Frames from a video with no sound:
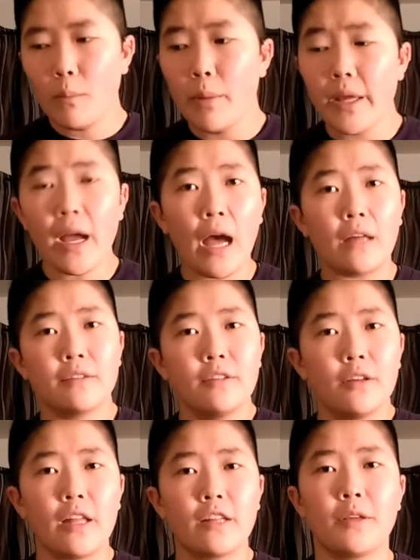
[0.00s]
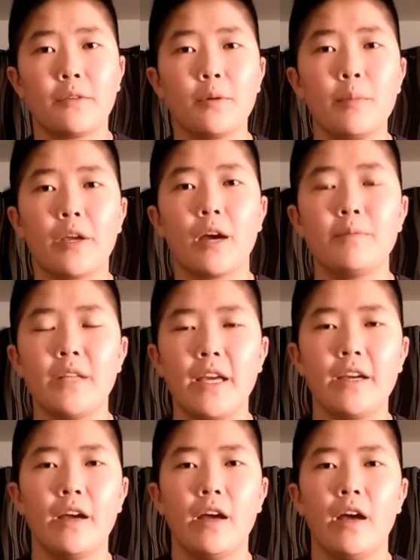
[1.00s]
But yeah, so that's my 3-week
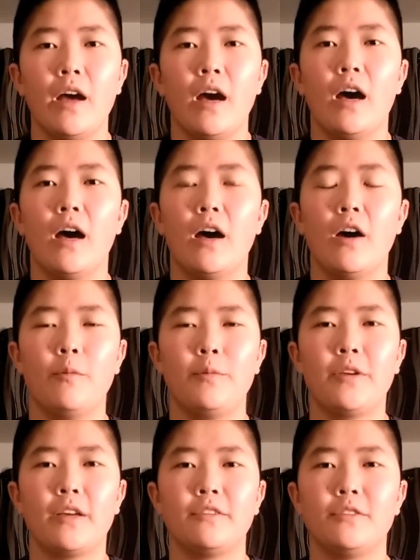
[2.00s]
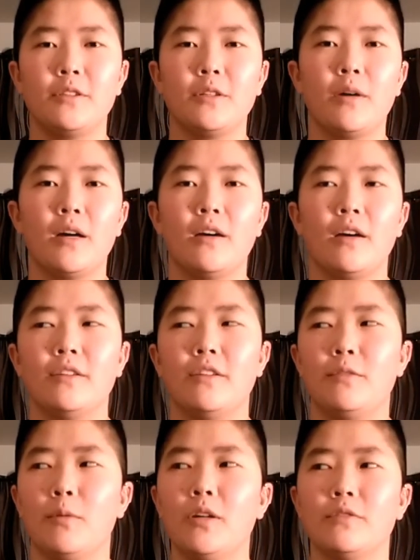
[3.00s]
update. Hope you guys are doing well on
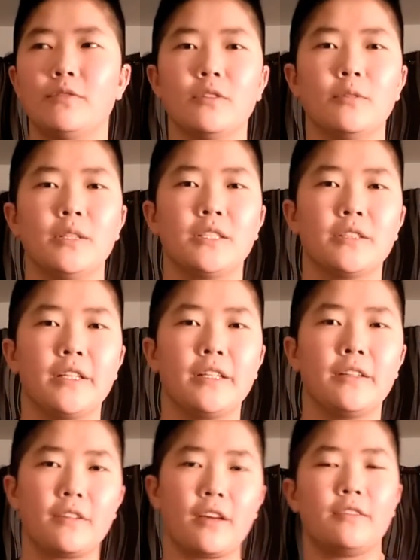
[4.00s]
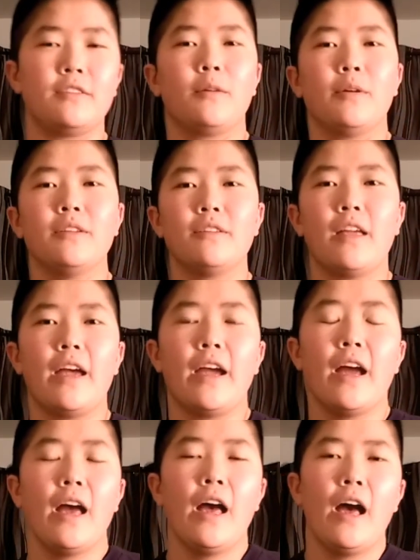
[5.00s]
this wonderful, wintry, disgusting Wednesday.